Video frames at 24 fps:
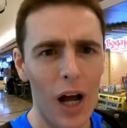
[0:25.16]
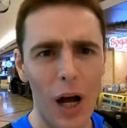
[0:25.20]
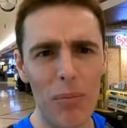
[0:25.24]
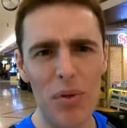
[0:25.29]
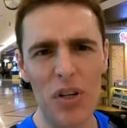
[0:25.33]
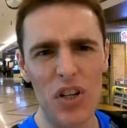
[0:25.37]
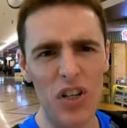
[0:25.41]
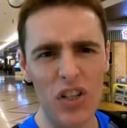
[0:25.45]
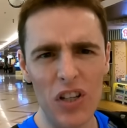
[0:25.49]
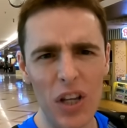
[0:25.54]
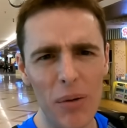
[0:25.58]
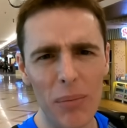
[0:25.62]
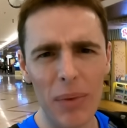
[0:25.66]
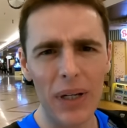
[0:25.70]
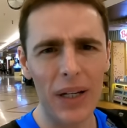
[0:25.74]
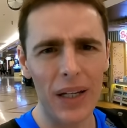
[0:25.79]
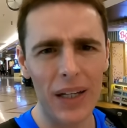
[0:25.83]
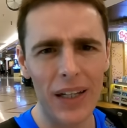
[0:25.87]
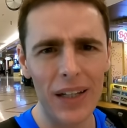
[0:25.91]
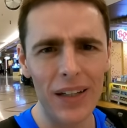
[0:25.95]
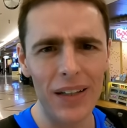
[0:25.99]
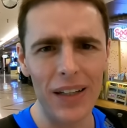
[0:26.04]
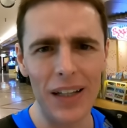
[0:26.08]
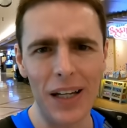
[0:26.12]
I'm slimming
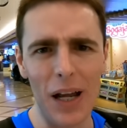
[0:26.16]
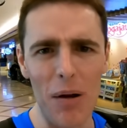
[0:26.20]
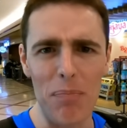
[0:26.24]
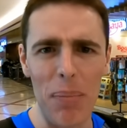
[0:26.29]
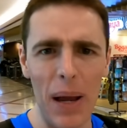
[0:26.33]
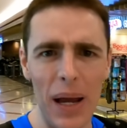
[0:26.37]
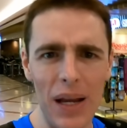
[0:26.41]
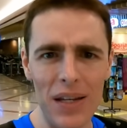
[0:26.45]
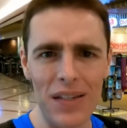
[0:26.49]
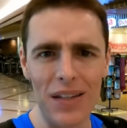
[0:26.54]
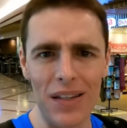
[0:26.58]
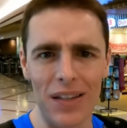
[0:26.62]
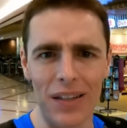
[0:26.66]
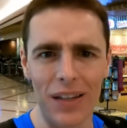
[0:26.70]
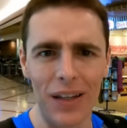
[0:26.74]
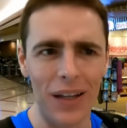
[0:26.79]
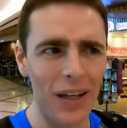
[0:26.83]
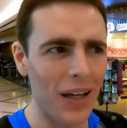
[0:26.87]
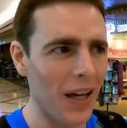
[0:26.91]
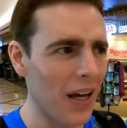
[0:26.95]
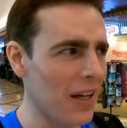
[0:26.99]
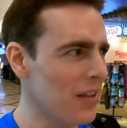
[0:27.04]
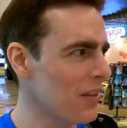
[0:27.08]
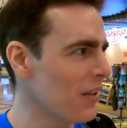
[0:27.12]
it here like a peasant
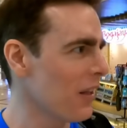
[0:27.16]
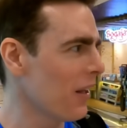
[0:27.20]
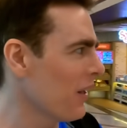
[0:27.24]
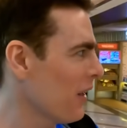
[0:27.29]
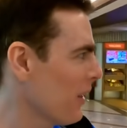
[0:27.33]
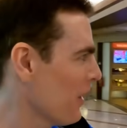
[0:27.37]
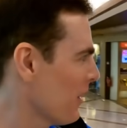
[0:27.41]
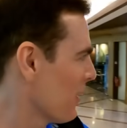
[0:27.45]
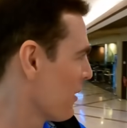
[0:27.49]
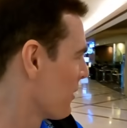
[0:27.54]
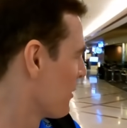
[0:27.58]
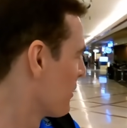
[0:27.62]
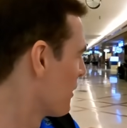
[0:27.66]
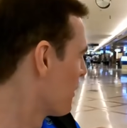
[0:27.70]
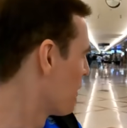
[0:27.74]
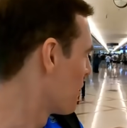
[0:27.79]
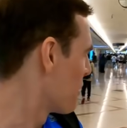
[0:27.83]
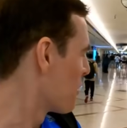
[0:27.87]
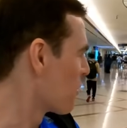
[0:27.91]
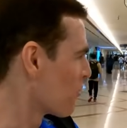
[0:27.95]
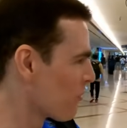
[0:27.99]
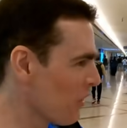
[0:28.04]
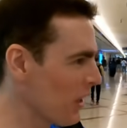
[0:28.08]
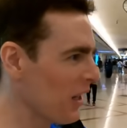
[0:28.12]
in the
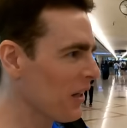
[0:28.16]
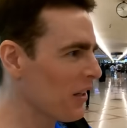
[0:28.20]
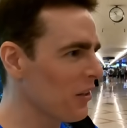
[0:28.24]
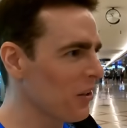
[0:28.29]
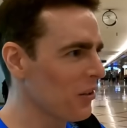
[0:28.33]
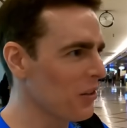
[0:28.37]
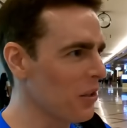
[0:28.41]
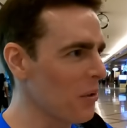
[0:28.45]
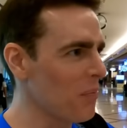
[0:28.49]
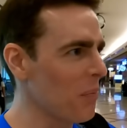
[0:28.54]
regular